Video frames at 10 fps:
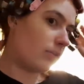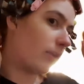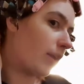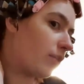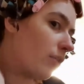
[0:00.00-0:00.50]

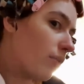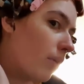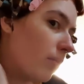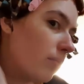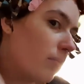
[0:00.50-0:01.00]
then I just
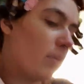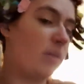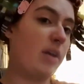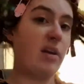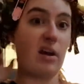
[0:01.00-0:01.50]
sort of, oh,
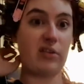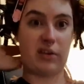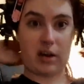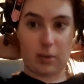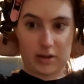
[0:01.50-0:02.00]
you can't
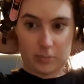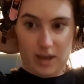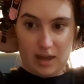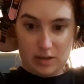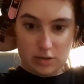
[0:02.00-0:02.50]
see anyway because my
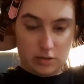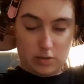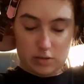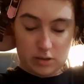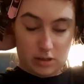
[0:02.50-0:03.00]
hair's too
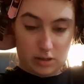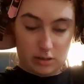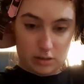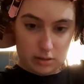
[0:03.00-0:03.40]
dark.